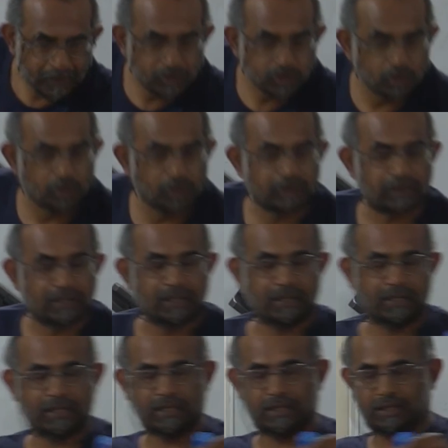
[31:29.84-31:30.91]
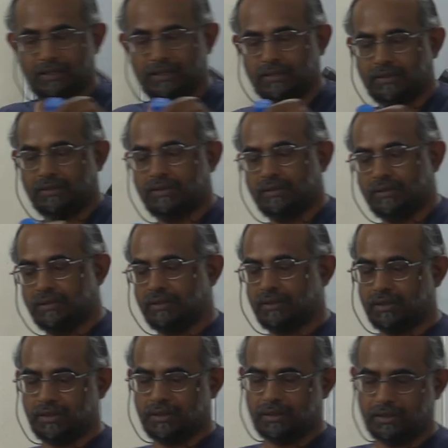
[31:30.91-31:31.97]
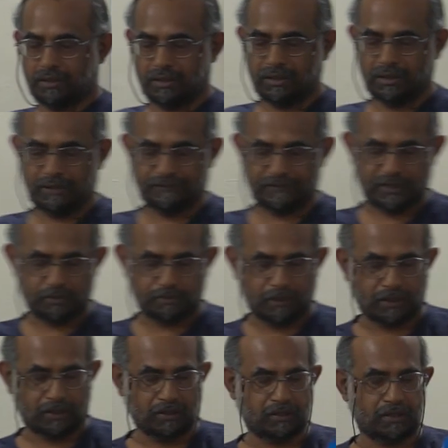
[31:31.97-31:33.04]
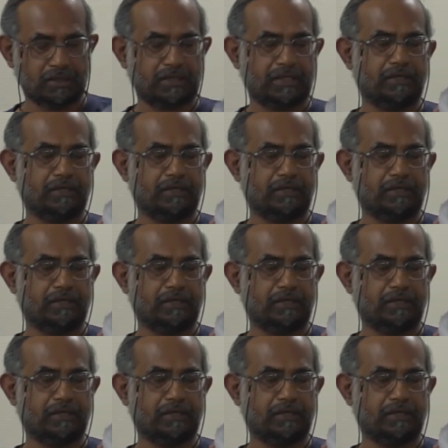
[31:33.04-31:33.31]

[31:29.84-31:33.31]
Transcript: so Kinley, if this bottle costs,